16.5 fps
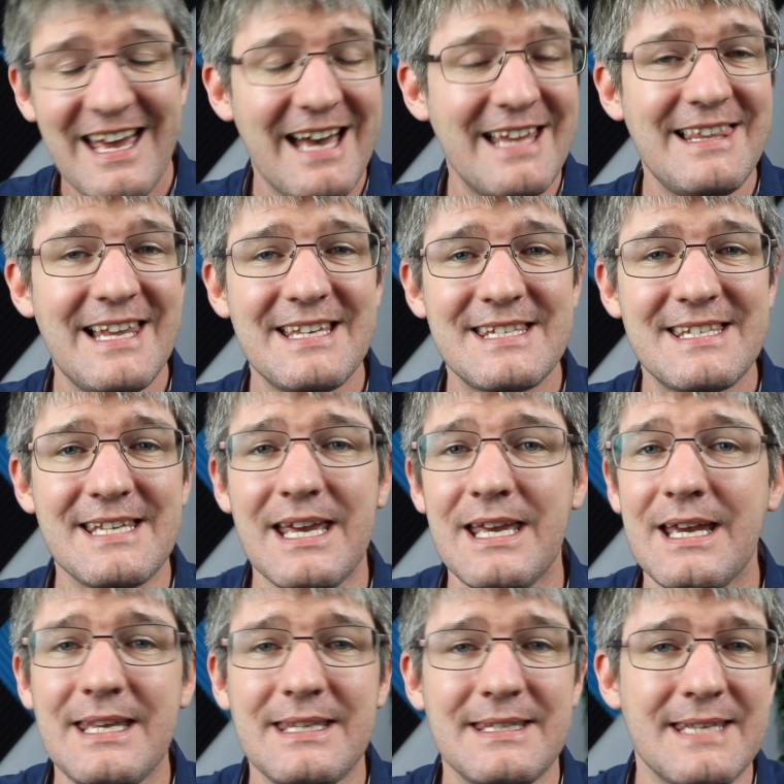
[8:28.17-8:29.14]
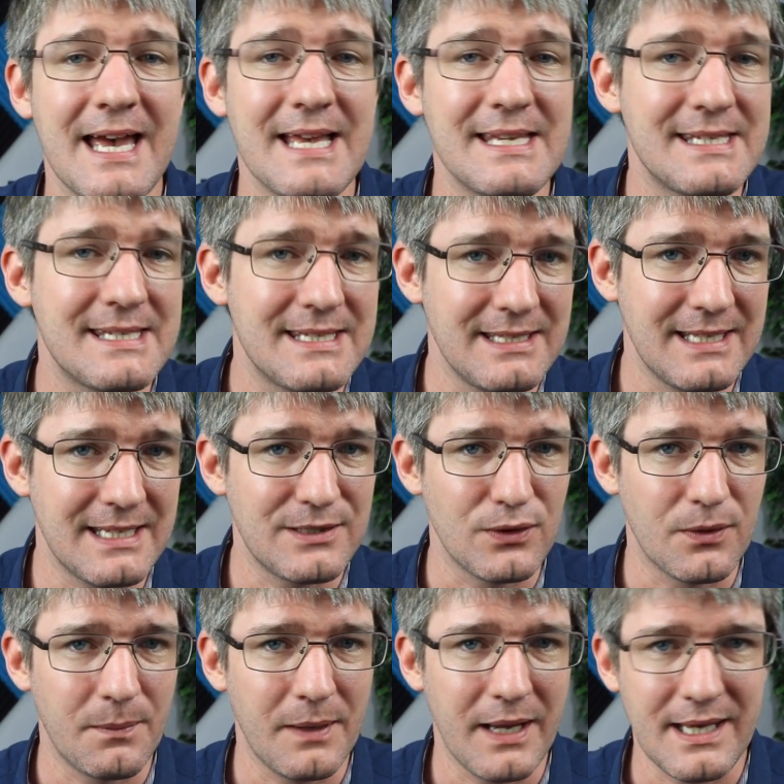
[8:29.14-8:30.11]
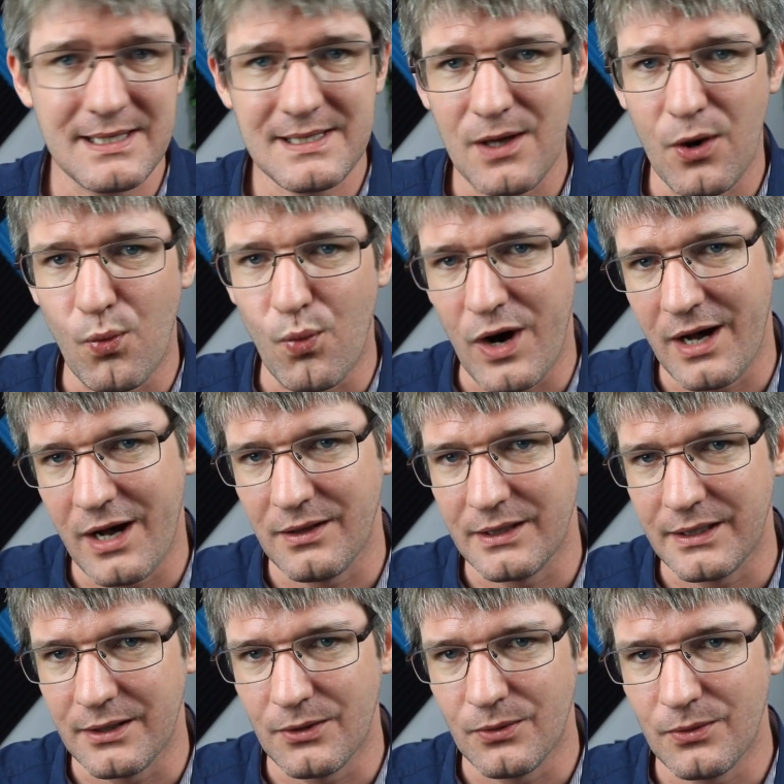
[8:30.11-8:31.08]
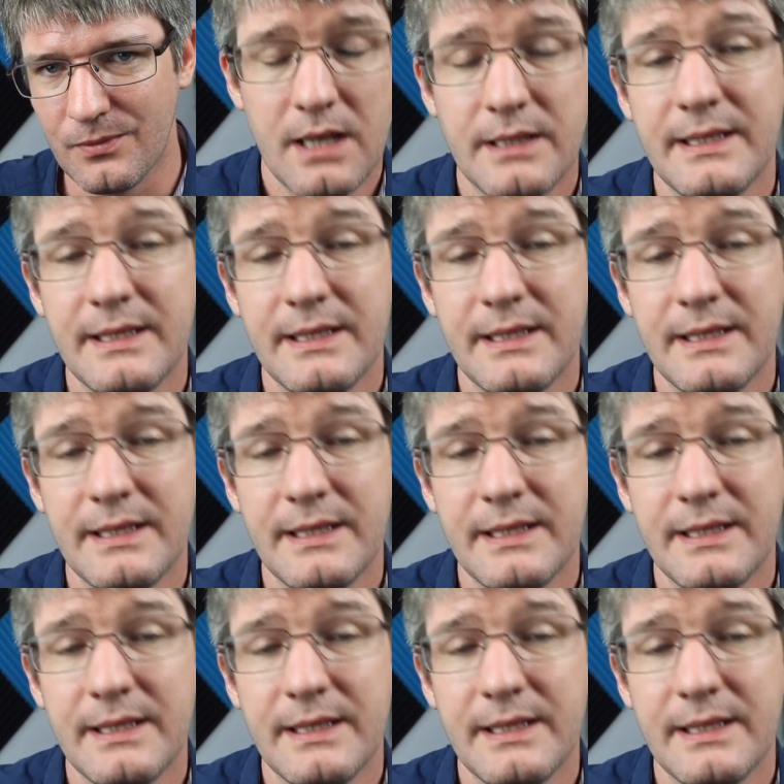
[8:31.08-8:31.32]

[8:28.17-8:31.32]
and let's say a test that took place a while ago.